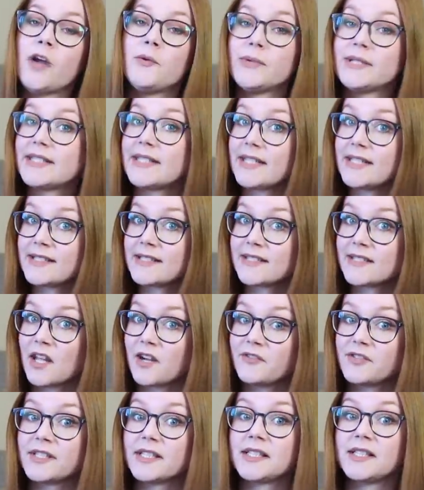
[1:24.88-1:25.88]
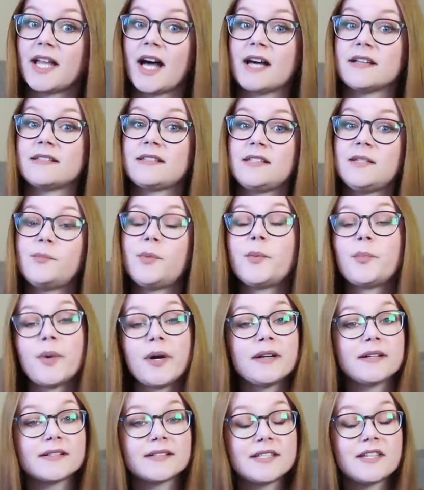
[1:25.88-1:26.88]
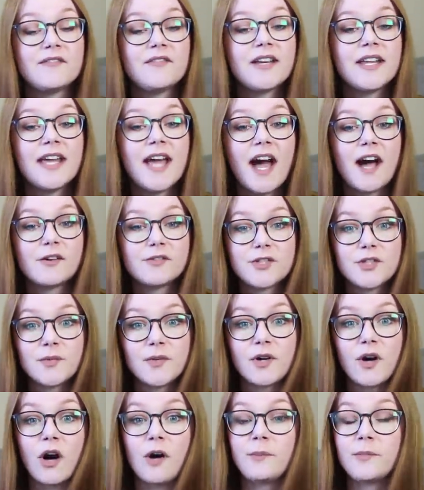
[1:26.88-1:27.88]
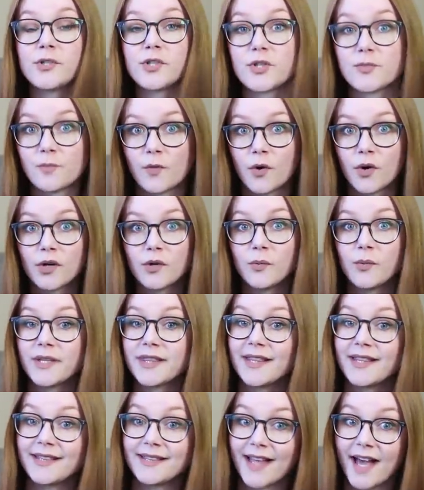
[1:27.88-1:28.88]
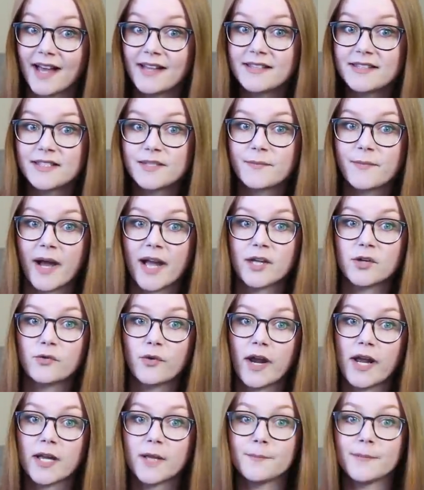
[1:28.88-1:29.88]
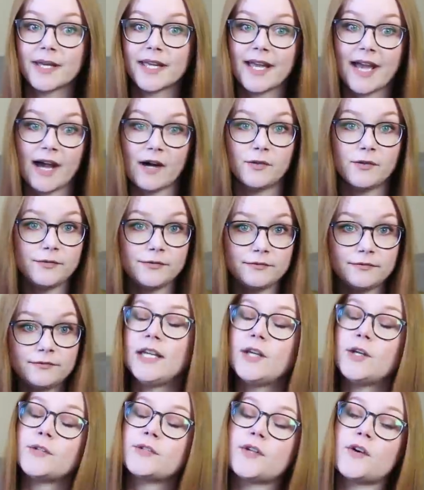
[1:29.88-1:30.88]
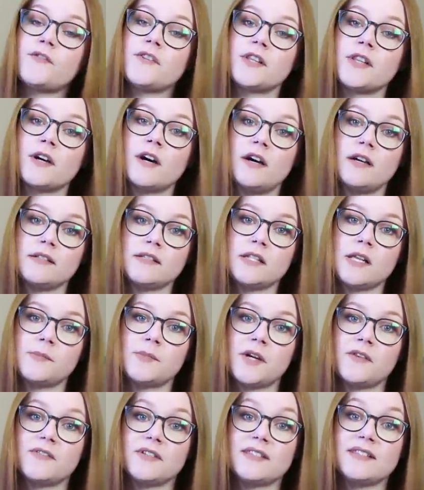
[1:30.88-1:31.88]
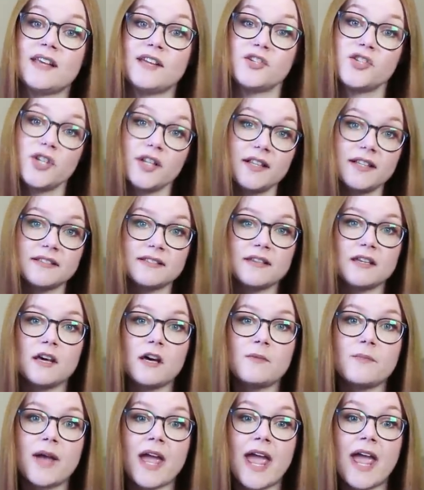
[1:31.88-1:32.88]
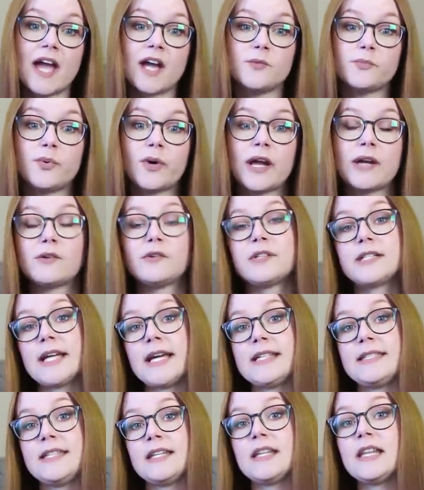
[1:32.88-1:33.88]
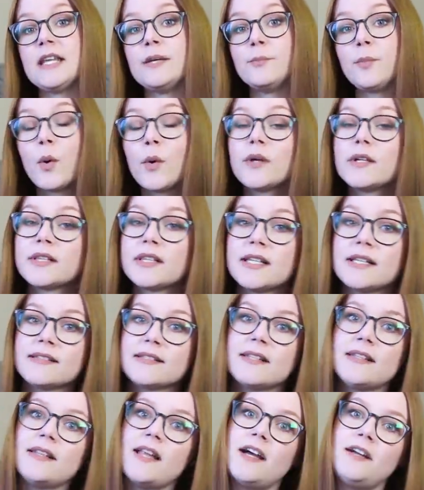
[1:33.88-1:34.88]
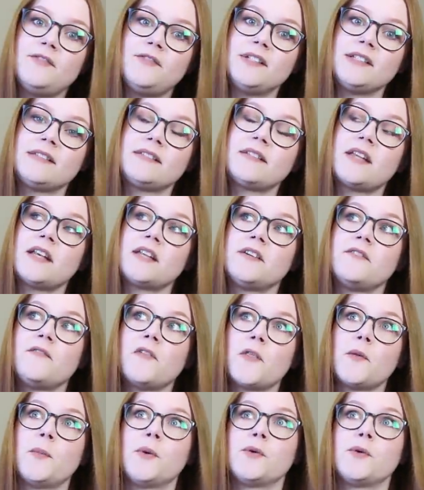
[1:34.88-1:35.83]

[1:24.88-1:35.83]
I recently discovered the class Simple Productivity: How to Accomplish More with Less by Greg McCown. He goes over the concept of essentialism and prioritizing the important things in life instead of the